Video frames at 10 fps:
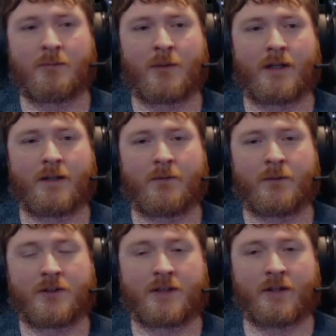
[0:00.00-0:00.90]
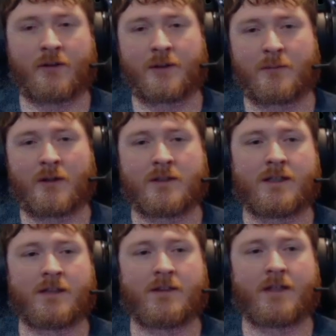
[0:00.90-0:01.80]
but when you take all your mods
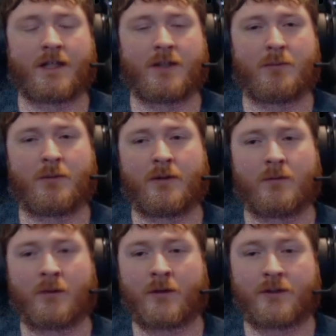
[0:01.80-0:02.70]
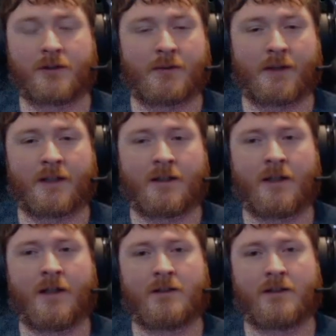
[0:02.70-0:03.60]
out and you put one or two in
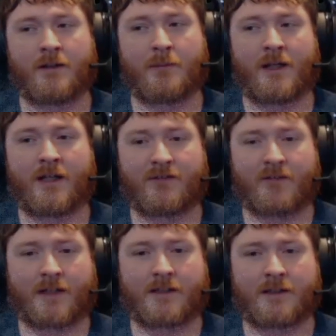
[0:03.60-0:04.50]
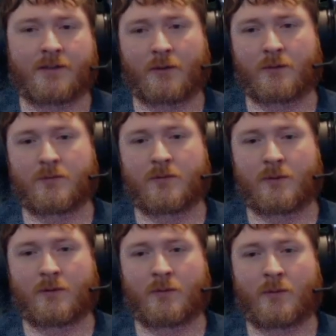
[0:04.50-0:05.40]
that are being affected or
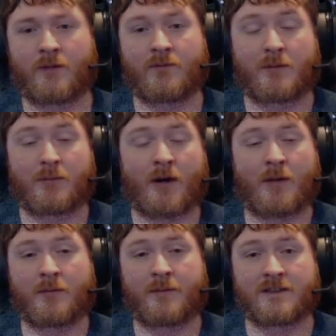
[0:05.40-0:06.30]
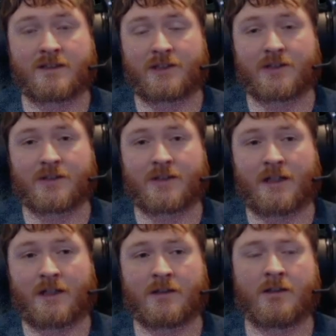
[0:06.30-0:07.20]
whatever the problem is that you're
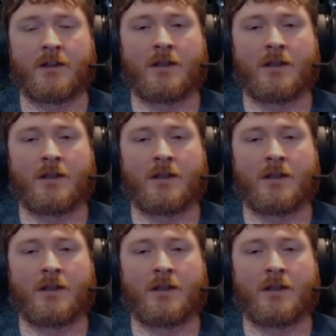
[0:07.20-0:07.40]
seeing,